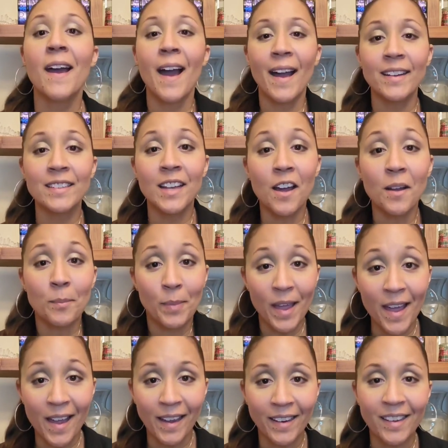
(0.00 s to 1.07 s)
I talk
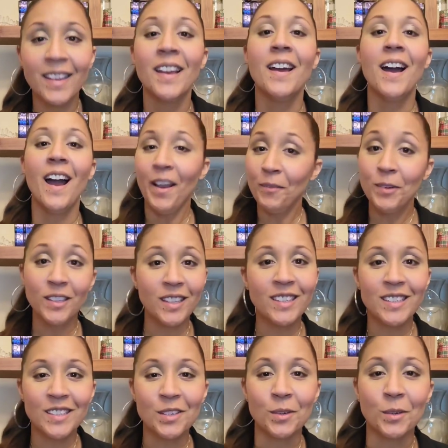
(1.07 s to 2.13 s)
back. I really
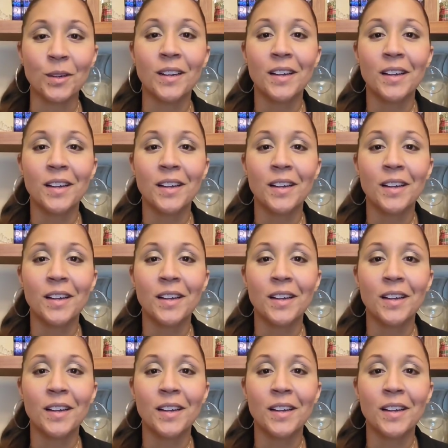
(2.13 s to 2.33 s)
do.